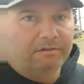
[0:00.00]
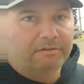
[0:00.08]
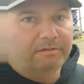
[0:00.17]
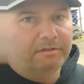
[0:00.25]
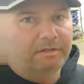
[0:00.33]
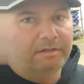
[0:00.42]
They
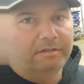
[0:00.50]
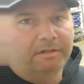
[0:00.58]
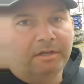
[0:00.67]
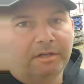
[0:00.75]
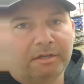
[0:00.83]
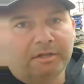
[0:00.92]
say, hey,
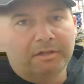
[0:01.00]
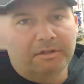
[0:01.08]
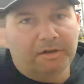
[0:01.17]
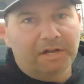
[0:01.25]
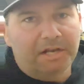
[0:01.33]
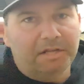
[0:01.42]

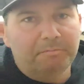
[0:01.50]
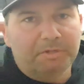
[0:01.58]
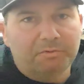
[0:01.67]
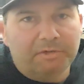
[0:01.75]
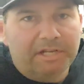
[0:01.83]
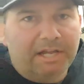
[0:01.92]
they're kind of in
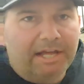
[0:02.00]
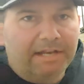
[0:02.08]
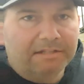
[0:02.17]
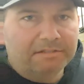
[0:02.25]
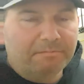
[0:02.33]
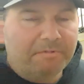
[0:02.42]
between
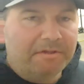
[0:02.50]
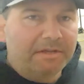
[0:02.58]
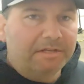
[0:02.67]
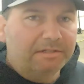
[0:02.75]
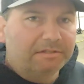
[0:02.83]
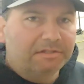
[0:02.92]
adding some
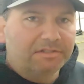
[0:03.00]
things.